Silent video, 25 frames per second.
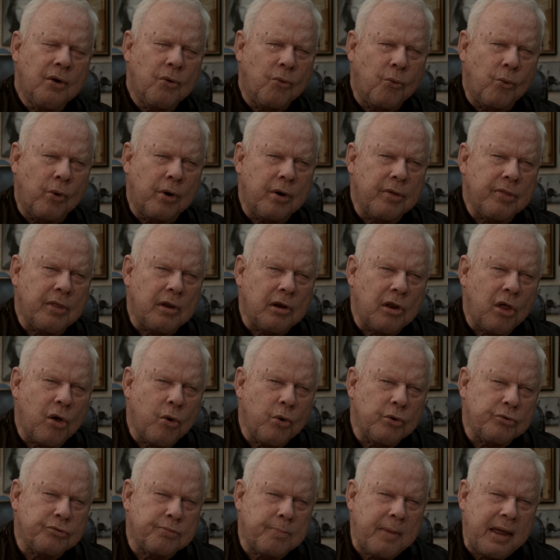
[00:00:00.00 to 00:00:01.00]
We're the
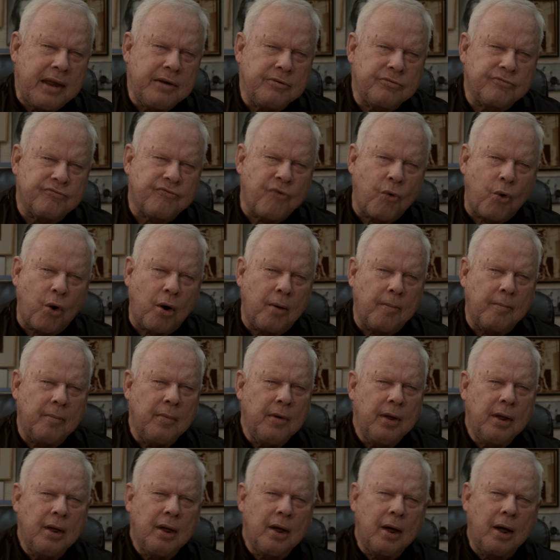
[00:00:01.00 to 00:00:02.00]
lowest base form
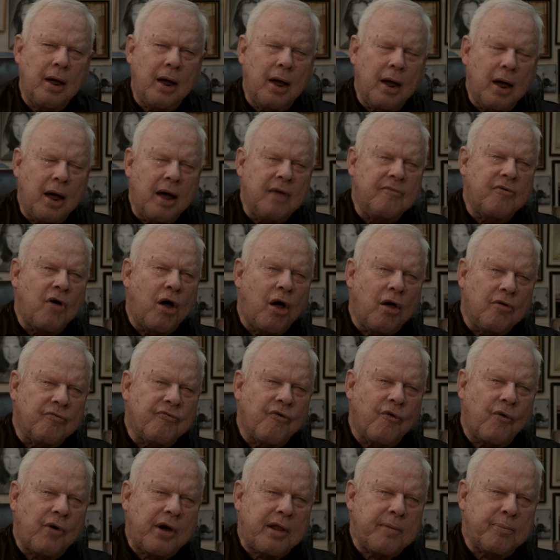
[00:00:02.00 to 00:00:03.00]
of all
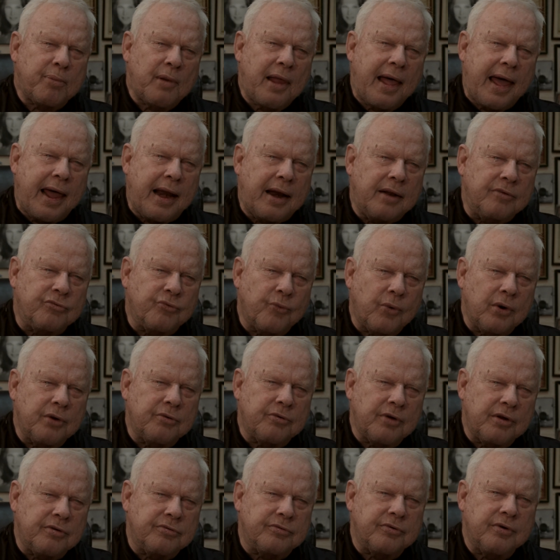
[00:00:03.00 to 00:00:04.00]
40 planets. We're
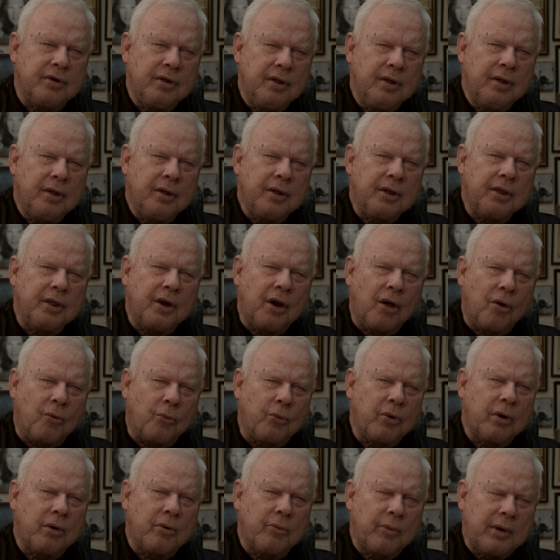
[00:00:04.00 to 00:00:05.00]
just,
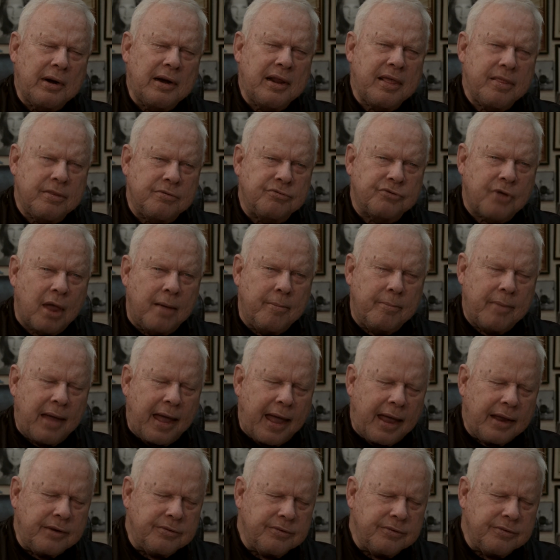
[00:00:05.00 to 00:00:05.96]
we're really the scumbags.